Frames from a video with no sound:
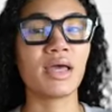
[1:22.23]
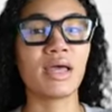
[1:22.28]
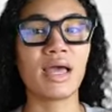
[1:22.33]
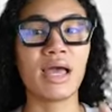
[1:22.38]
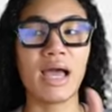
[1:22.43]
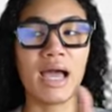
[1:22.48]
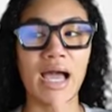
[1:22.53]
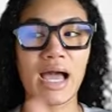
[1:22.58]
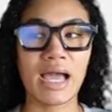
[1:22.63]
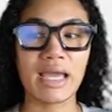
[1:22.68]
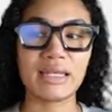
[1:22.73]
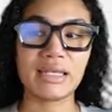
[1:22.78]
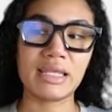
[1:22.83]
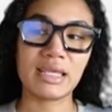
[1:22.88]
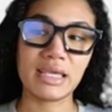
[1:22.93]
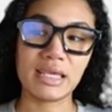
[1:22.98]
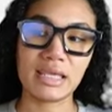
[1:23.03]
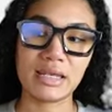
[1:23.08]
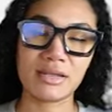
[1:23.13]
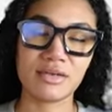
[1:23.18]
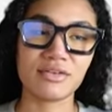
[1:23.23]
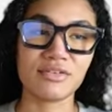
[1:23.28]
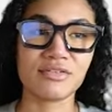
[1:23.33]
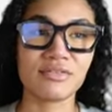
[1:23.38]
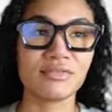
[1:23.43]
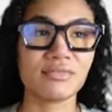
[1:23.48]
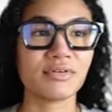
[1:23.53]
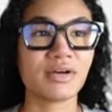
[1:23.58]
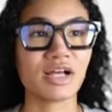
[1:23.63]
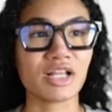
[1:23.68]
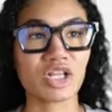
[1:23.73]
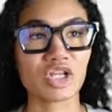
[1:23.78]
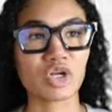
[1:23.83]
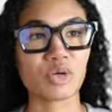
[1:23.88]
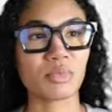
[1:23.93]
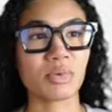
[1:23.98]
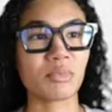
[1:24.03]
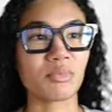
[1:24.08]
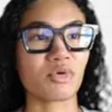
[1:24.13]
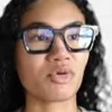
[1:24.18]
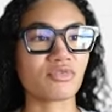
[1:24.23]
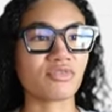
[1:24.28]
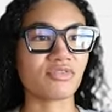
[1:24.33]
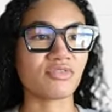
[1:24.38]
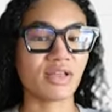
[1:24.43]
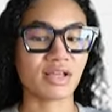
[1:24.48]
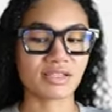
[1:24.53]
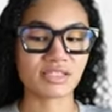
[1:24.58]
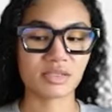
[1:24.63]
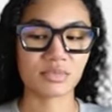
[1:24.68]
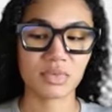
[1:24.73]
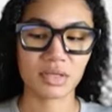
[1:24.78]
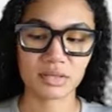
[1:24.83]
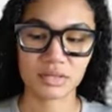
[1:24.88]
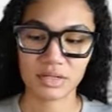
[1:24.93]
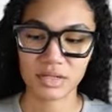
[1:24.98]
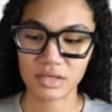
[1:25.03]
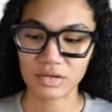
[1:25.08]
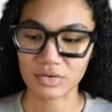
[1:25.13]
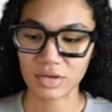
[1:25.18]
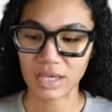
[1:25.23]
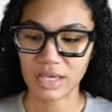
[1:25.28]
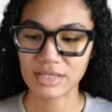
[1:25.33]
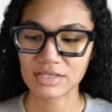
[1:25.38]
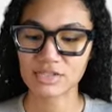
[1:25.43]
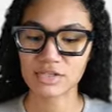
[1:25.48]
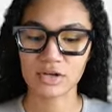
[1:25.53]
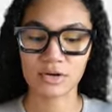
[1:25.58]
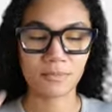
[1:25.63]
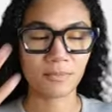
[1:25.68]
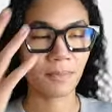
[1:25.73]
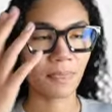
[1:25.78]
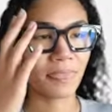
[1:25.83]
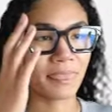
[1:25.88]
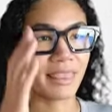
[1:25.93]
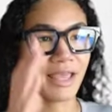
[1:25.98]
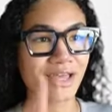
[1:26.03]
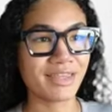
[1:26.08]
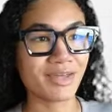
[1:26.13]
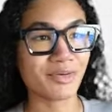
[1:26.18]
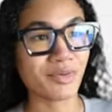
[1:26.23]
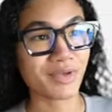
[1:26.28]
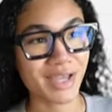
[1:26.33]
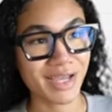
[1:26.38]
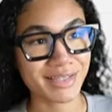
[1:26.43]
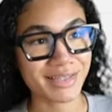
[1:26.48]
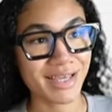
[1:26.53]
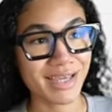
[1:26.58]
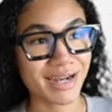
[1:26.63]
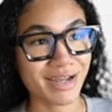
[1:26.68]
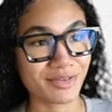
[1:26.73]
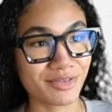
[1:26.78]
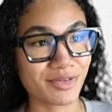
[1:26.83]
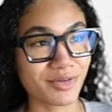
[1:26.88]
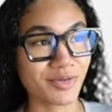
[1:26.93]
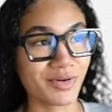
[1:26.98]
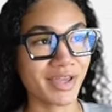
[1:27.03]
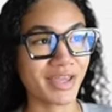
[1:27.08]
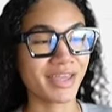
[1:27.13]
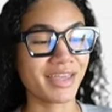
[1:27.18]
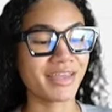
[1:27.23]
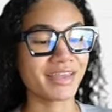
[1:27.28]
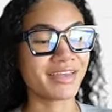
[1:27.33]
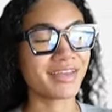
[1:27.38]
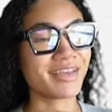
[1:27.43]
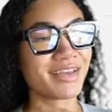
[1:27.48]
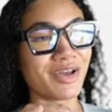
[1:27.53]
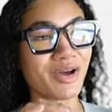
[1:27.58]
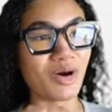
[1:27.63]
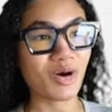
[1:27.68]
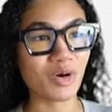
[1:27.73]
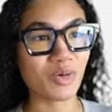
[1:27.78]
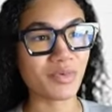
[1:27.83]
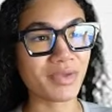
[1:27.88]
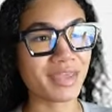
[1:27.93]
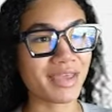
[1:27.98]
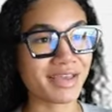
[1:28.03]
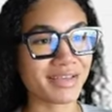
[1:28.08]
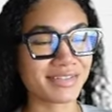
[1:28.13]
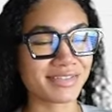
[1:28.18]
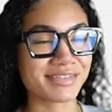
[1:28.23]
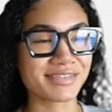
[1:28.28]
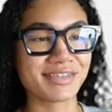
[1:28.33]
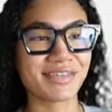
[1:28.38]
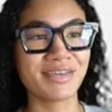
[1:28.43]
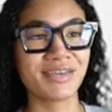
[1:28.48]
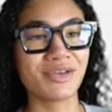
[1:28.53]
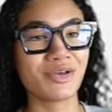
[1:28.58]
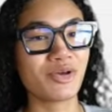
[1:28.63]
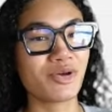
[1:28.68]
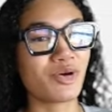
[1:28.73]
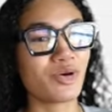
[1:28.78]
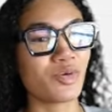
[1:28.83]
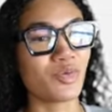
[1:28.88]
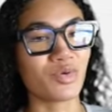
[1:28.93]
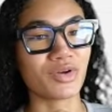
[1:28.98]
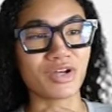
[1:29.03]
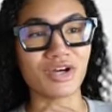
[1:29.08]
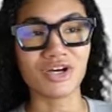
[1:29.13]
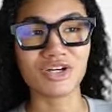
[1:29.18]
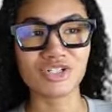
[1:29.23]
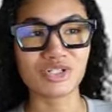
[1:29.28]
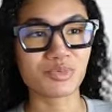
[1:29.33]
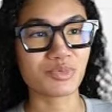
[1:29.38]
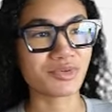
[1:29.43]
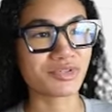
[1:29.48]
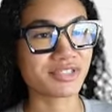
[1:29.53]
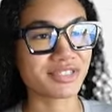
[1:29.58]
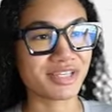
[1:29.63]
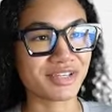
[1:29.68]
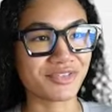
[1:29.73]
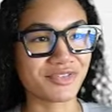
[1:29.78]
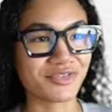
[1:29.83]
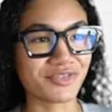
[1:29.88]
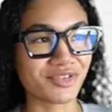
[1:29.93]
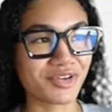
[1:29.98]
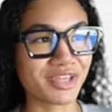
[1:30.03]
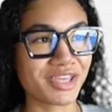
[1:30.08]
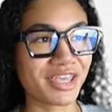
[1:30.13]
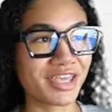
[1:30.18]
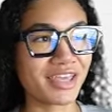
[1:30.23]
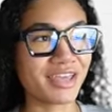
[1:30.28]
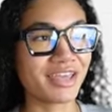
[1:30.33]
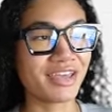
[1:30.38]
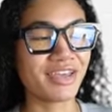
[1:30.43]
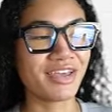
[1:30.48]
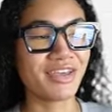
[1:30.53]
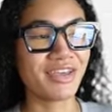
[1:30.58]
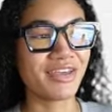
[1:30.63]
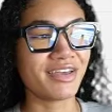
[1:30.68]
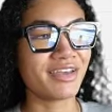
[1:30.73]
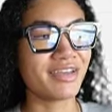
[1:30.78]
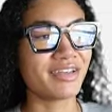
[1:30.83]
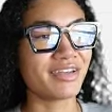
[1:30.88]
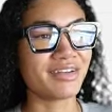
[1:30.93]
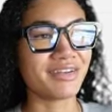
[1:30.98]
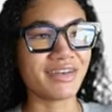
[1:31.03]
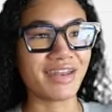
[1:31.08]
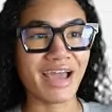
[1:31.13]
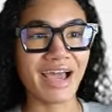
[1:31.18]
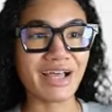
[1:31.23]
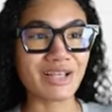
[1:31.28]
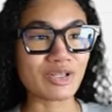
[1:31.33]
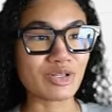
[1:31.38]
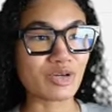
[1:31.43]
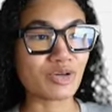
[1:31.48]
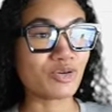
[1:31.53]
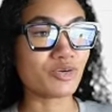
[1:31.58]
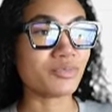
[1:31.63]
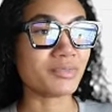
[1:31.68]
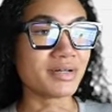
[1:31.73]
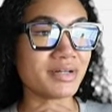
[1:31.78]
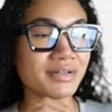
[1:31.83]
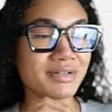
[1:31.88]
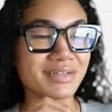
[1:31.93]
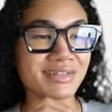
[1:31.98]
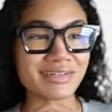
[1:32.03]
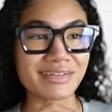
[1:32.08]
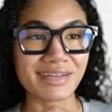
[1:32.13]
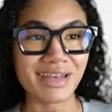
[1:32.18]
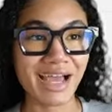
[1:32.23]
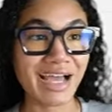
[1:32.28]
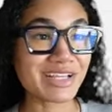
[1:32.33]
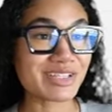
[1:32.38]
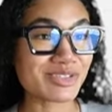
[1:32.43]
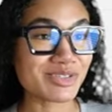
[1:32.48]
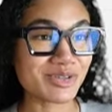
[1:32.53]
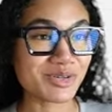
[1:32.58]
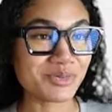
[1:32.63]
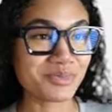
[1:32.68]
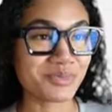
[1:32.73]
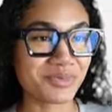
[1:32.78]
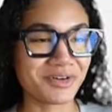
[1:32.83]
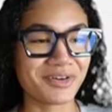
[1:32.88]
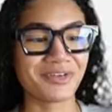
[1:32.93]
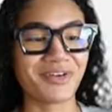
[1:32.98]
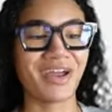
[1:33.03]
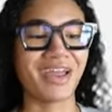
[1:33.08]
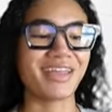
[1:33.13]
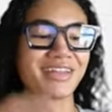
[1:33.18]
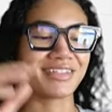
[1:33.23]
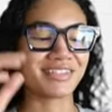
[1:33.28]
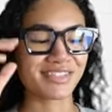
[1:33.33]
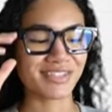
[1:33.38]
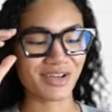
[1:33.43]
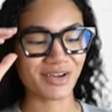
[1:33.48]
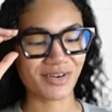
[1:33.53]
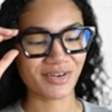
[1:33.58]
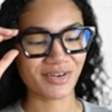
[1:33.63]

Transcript: I need a little bit more flexibility. Okay, so now that we got that out the way, OBS 100% free, not Loom, not Zoom. All right, so